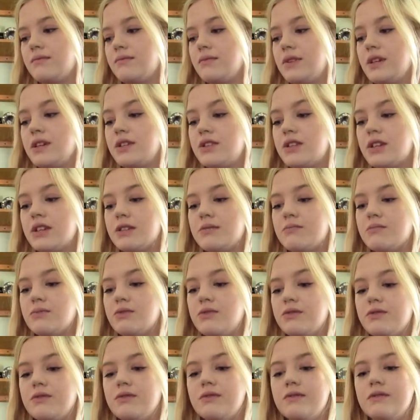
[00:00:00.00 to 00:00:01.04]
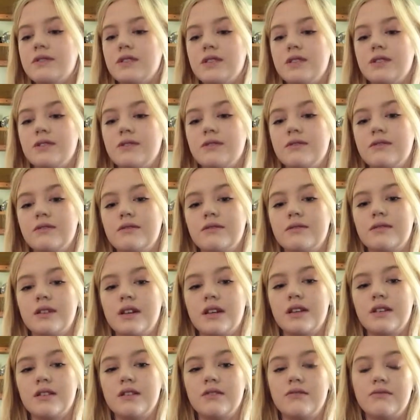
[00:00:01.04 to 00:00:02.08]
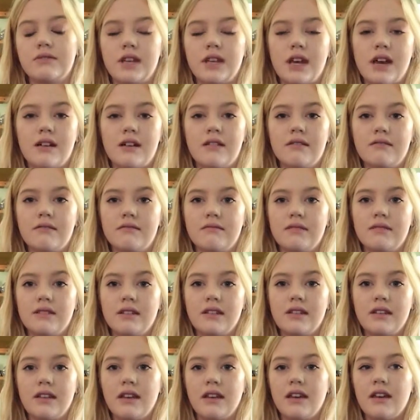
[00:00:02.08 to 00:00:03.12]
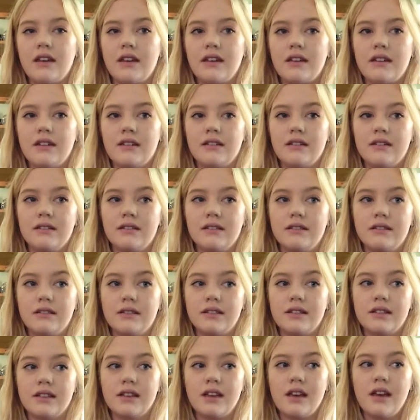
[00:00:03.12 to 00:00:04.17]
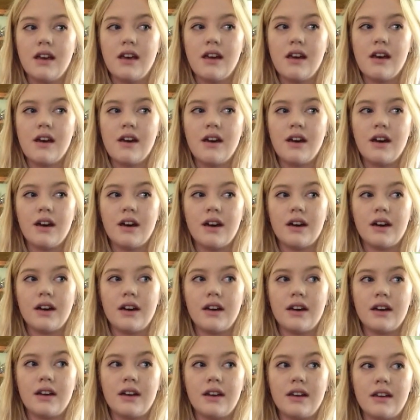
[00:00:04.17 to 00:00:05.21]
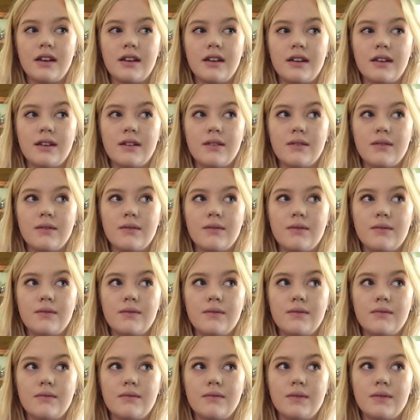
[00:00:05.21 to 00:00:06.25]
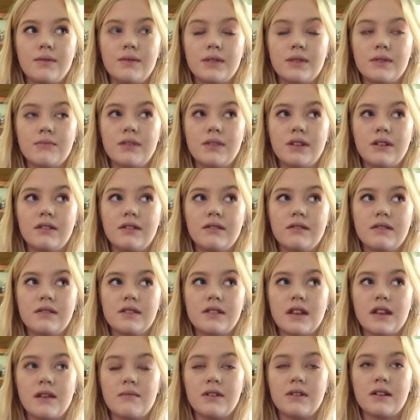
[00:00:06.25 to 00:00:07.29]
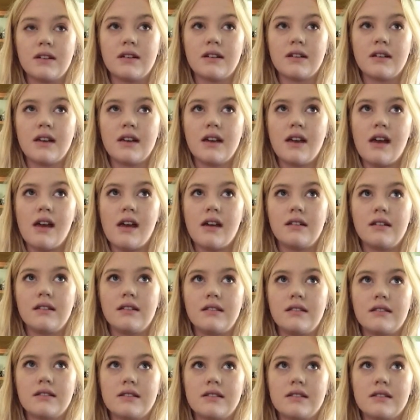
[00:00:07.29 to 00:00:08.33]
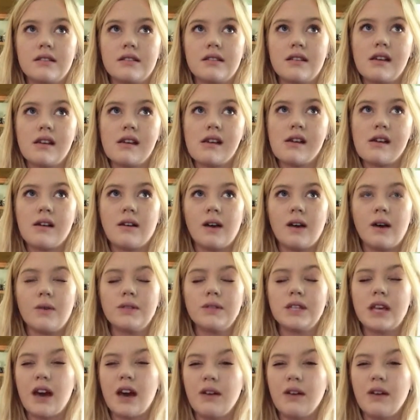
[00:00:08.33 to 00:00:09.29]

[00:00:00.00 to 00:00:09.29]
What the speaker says: we had just moved to a new town, and it was the middle of the summer, and I've